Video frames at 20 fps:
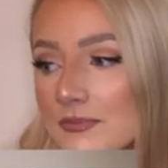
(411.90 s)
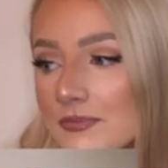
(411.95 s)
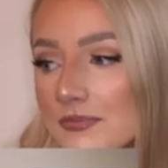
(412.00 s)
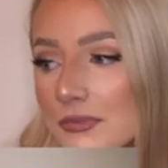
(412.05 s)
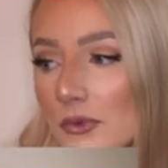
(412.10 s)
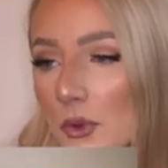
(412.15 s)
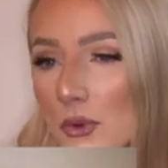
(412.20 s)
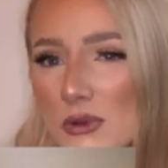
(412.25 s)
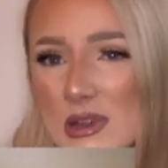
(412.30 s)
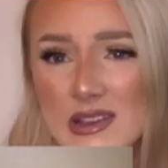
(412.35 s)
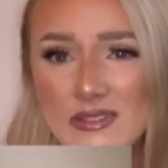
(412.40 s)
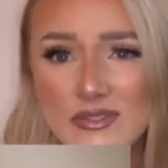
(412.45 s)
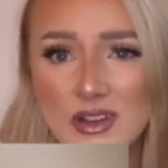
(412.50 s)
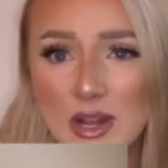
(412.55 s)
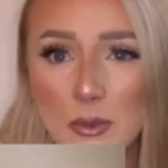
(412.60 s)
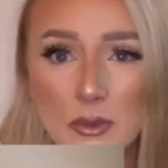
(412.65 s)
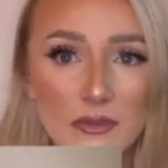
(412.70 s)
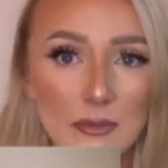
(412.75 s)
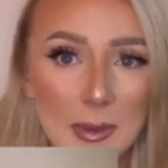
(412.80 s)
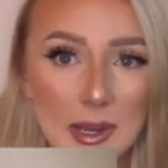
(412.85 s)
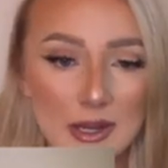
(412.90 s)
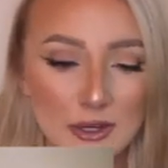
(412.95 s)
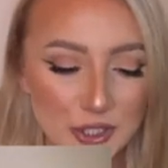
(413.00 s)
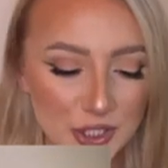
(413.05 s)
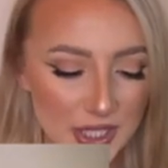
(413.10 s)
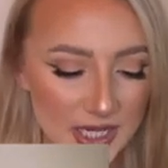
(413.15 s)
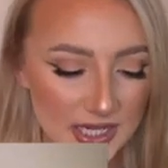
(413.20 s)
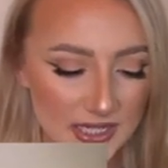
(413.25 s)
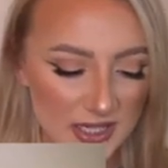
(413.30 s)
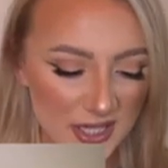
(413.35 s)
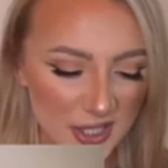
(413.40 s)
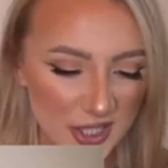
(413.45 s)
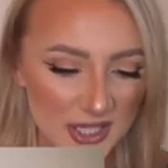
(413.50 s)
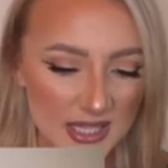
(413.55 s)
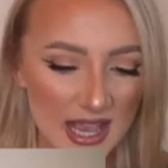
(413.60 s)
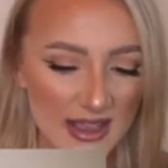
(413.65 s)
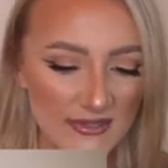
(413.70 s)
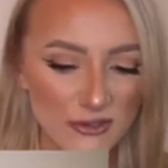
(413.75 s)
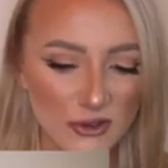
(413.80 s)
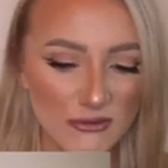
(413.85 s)
or even like with a pair of jeans. I just
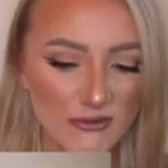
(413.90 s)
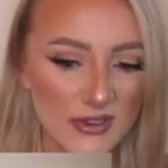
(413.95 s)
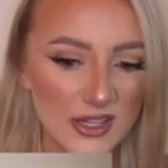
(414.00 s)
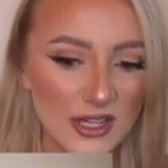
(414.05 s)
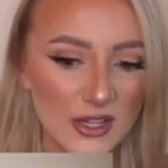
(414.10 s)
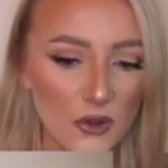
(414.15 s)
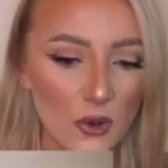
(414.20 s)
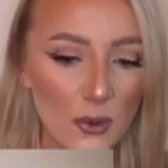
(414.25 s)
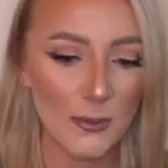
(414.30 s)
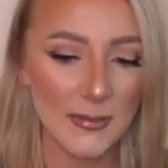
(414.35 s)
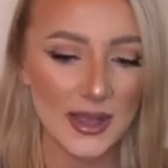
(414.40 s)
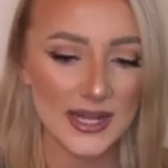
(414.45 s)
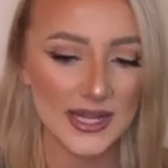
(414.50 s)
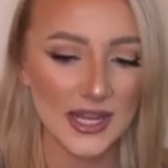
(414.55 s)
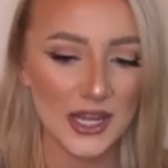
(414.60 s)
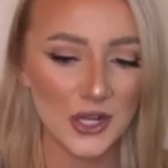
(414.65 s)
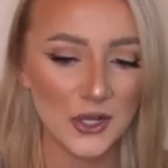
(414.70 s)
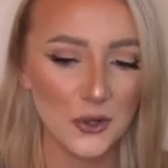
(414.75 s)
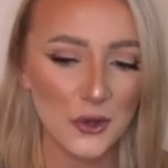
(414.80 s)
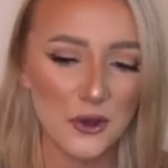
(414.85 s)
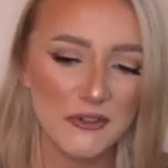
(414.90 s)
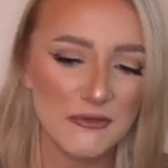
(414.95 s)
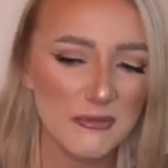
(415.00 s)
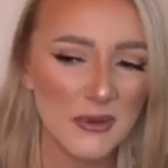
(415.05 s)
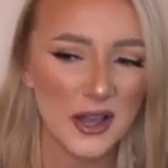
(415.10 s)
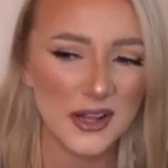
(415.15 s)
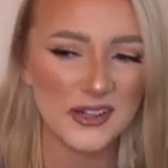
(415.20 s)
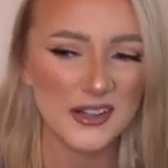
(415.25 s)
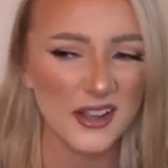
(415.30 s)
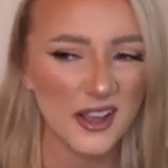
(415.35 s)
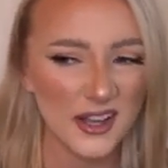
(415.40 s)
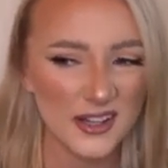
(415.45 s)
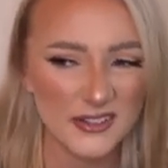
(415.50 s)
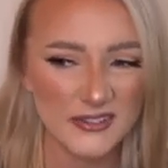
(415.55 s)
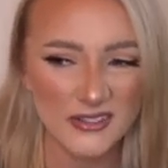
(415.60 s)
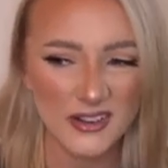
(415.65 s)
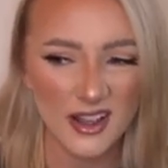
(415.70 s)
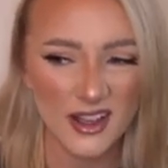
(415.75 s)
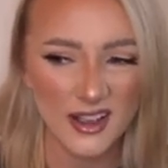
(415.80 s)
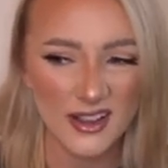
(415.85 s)
haven't really got many. A lot of mine are kind of
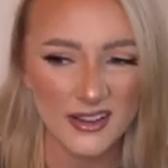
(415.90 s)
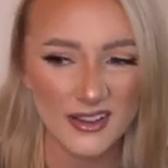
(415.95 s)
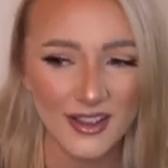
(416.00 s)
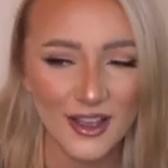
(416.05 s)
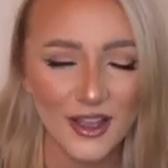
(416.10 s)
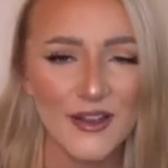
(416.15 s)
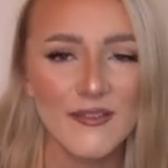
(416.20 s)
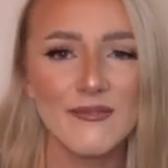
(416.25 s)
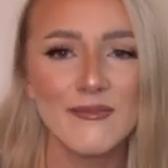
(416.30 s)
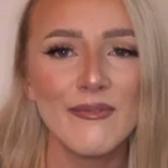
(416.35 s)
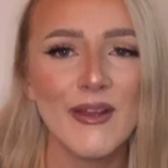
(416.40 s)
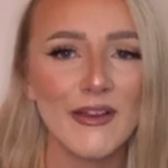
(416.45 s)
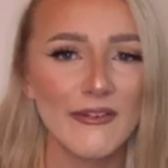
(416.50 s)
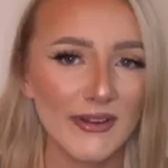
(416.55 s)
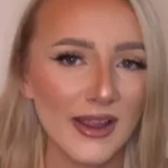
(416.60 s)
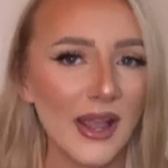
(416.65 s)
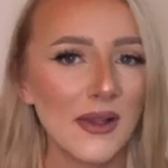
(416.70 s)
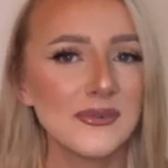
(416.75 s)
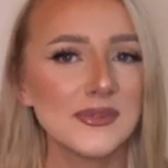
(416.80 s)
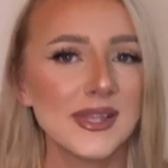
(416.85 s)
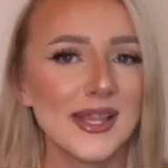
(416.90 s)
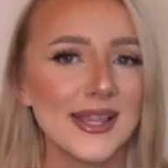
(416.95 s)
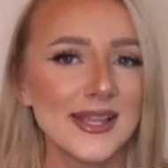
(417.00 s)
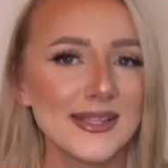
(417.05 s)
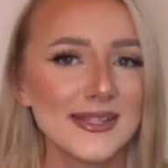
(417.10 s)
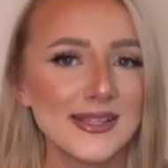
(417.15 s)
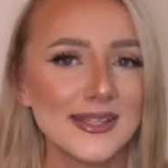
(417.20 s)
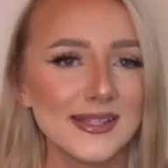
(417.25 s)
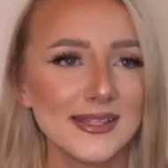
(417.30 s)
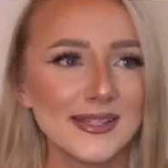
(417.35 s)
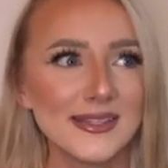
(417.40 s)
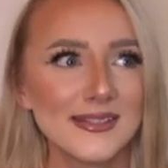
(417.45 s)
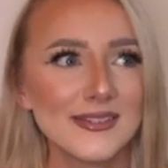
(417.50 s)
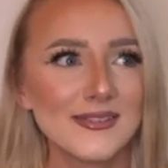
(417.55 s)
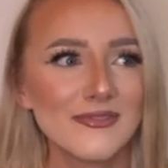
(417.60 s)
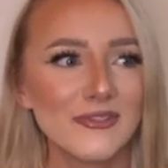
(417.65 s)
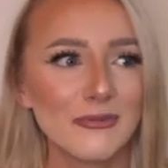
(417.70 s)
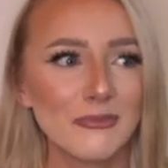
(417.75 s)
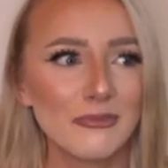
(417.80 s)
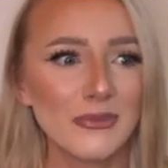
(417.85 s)
like very outdated
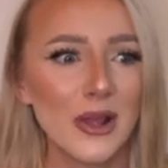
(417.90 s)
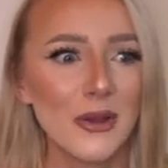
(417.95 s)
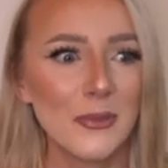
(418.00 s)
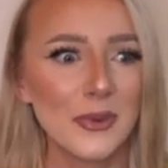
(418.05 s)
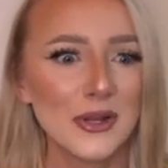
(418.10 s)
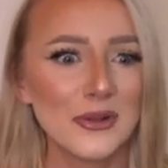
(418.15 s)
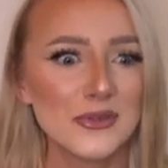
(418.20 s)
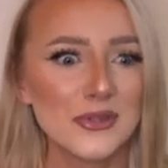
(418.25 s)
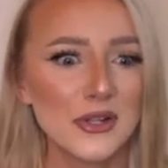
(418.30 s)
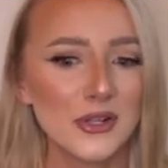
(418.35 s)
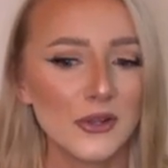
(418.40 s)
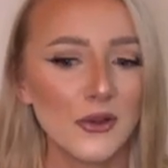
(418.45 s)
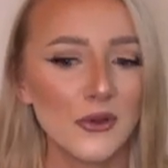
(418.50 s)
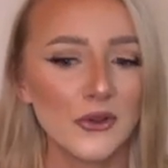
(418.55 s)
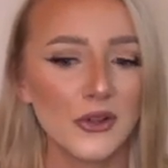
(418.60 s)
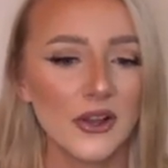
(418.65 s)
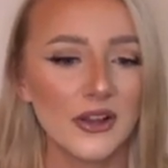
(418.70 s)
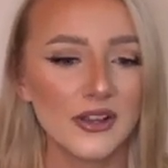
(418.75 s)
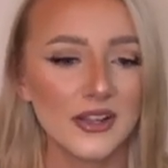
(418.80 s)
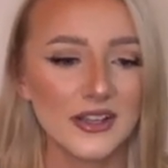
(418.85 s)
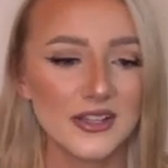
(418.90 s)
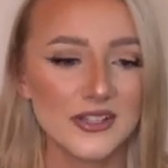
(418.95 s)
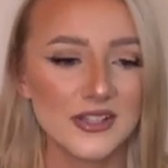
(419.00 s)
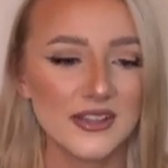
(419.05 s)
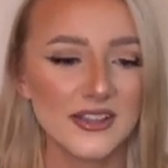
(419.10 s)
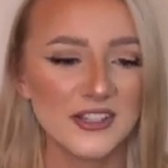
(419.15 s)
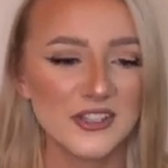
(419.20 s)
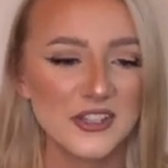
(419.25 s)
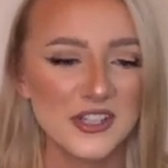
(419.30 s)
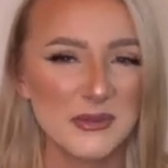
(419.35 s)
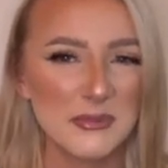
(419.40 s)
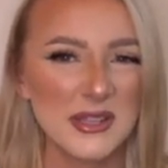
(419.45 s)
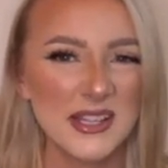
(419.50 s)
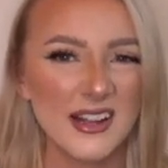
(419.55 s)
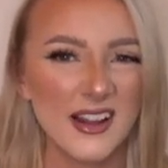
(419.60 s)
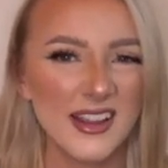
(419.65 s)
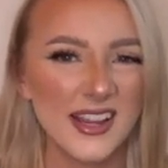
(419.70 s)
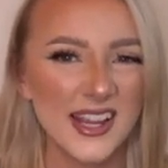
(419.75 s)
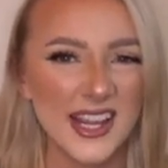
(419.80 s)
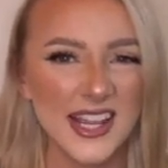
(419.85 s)
from like when I was a lot younger, so they're just a bit
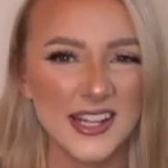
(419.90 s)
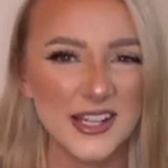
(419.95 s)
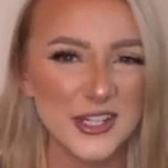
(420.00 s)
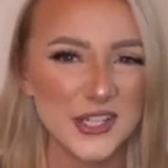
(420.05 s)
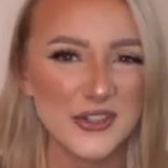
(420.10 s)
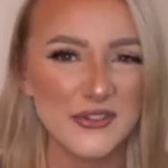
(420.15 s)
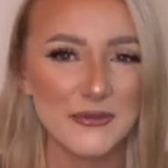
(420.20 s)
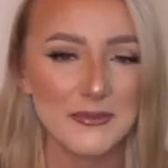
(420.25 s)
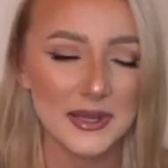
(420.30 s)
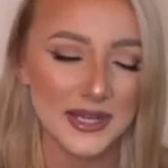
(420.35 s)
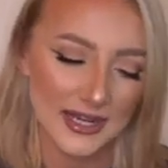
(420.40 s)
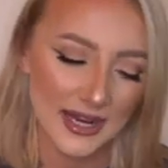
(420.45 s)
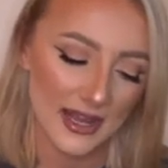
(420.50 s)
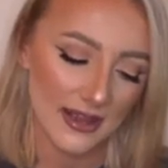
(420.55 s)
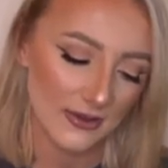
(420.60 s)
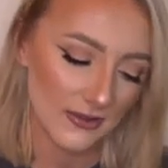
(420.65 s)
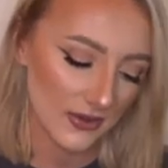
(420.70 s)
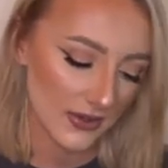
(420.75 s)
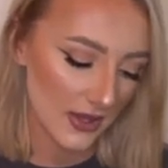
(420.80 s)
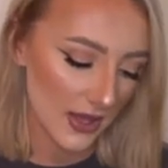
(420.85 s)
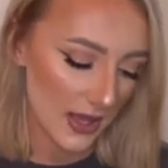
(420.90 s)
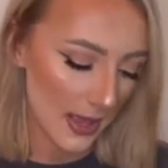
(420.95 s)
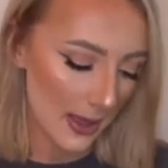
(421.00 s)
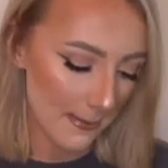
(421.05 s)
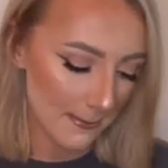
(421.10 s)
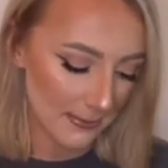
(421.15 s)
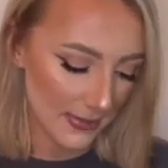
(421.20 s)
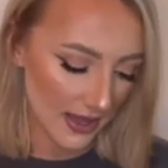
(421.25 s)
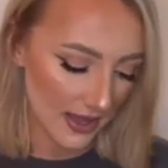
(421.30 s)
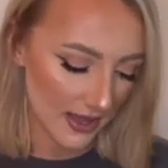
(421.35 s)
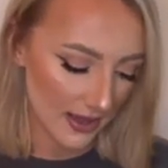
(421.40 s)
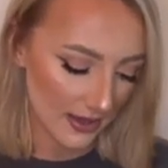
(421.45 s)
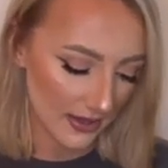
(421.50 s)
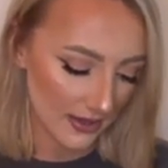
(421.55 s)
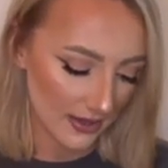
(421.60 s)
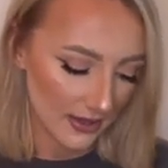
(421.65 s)
like kiddish for me now. But